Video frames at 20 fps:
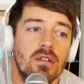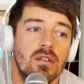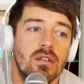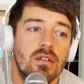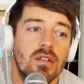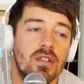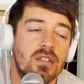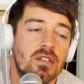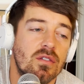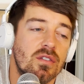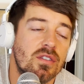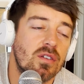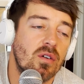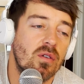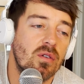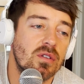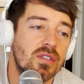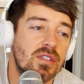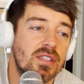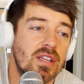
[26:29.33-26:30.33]
it's this
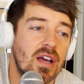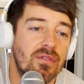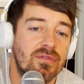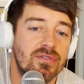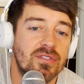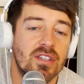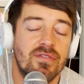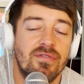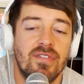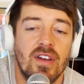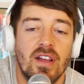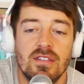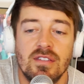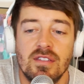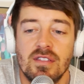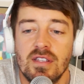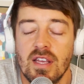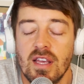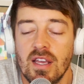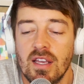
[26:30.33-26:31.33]
whole self defense
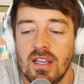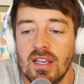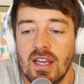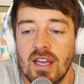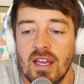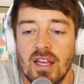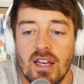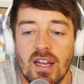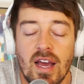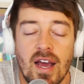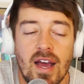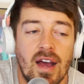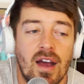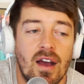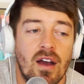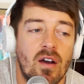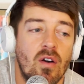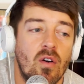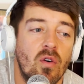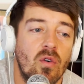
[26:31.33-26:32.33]
thing and
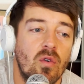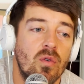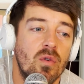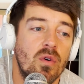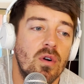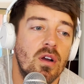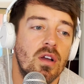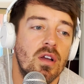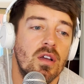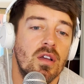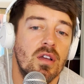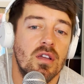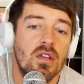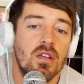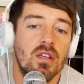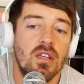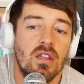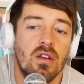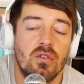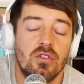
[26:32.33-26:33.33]
how
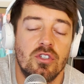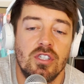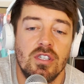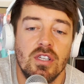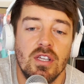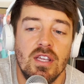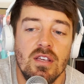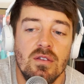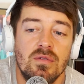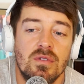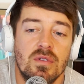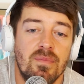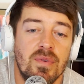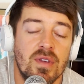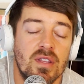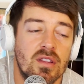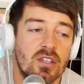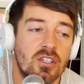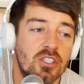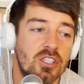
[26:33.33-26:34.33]
you know she, he used to
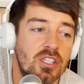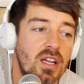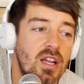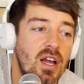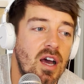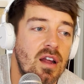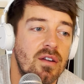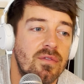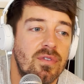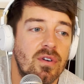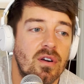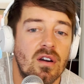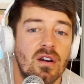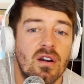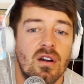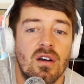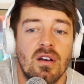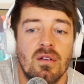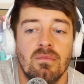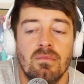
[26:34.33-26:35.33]
beat the shit out of
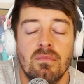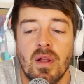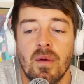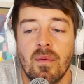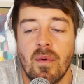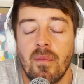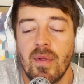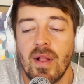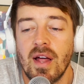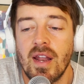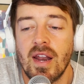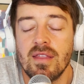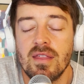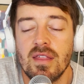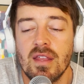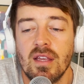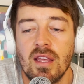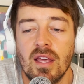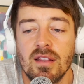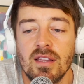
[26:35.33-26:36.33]
her and blah blah blah. And I
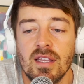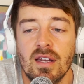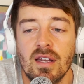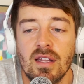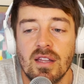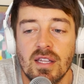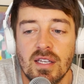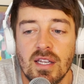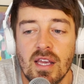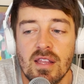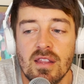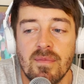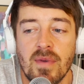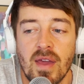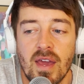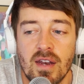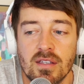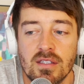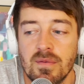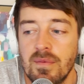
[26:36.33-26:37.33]
think at the end of the day, the
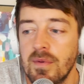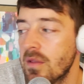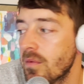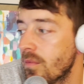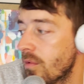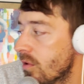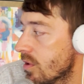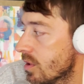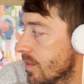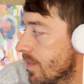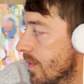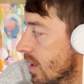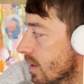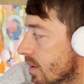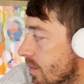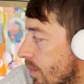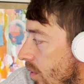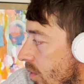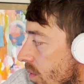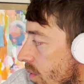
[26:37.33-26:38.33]
man has to be the more responsible